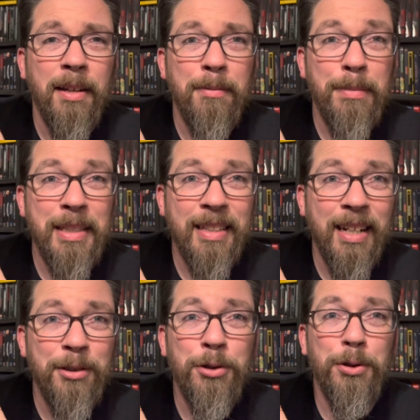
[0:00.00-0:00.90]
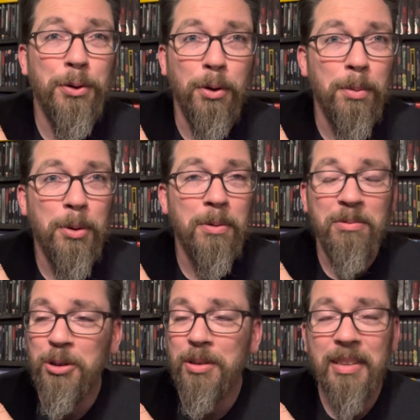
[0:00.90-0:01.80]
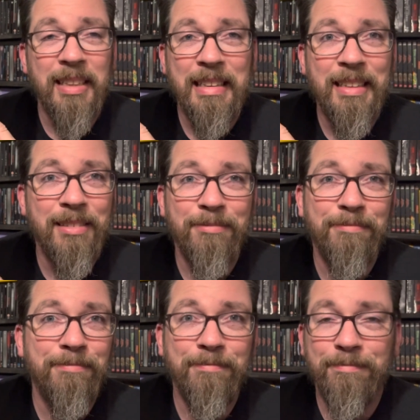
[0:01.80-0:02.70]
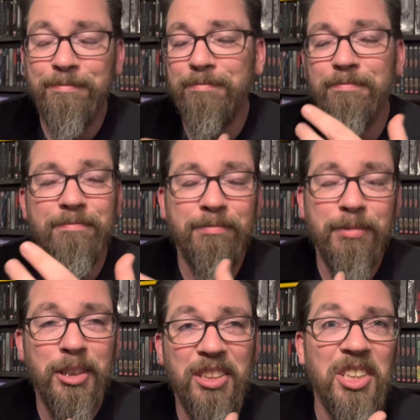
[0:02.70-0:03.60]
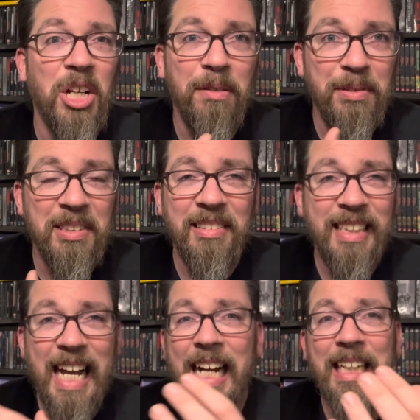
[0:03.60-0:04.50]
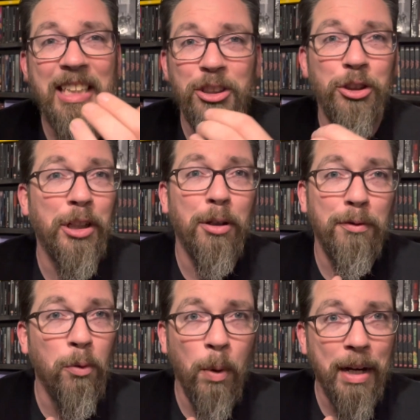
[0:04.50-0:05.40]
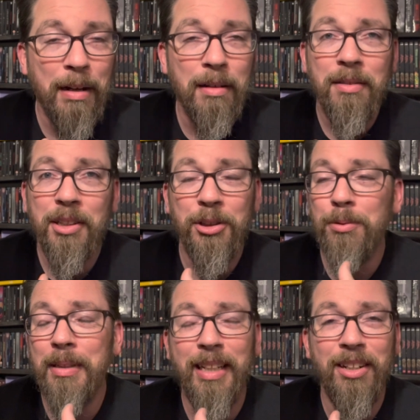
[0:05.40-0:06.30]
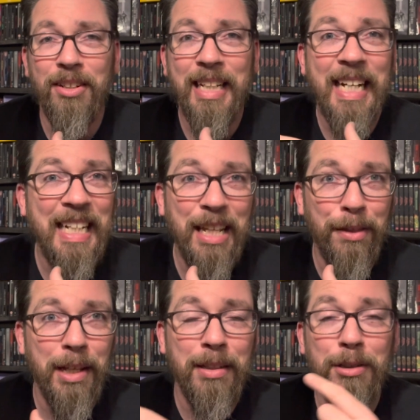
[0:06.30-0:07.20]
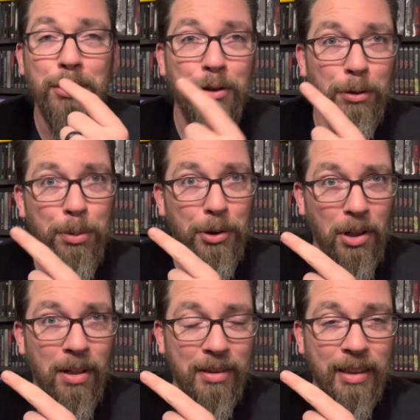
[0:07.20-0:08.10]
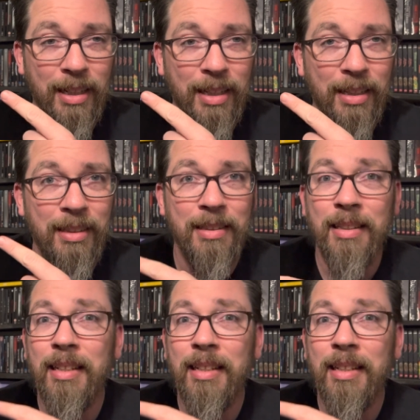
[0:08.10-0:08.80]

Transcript: Besides your normal, just like scuffs and tiny shelf wear that you get on anything that's super glossy like this